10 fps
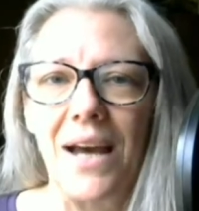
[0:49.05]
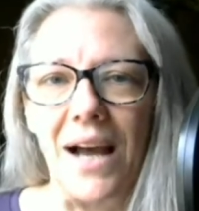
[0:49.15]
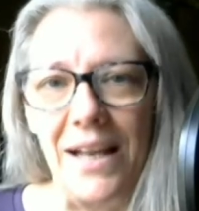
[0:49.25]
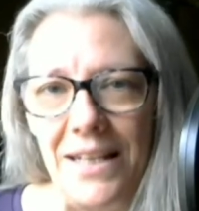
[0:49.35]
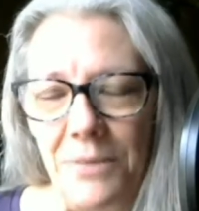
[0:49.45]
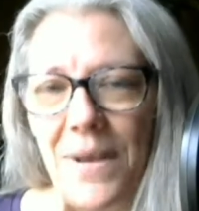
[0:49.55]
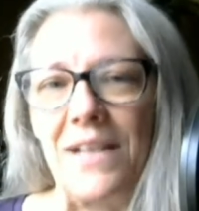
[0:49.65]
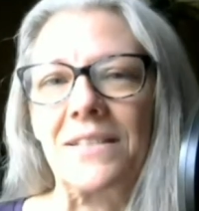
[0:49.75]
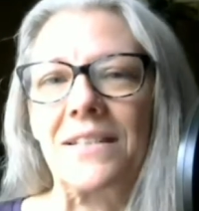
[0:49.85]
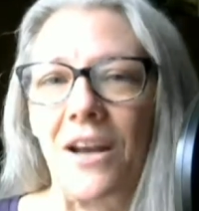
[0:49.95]
I need
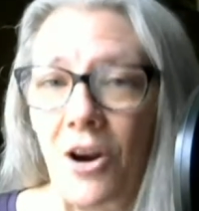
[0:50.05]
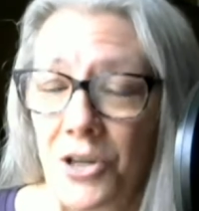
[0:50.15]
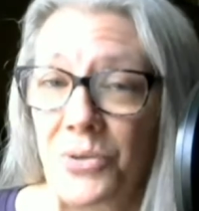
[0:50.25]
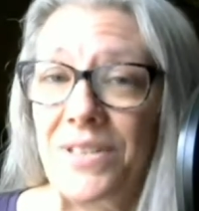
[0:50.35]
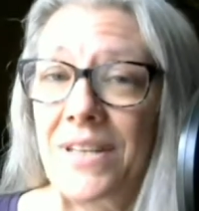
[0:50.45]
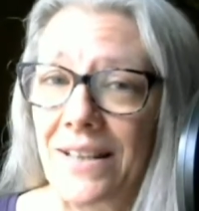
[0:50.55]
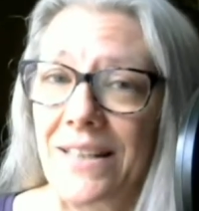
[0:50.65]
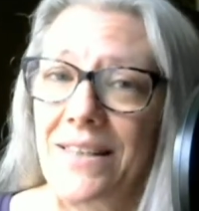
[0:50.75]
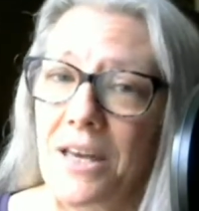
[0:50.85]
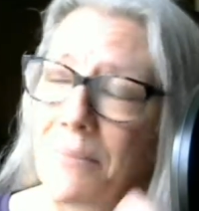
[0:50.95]
masks. Can, are you
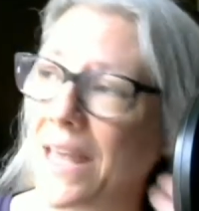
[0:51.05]
selling them?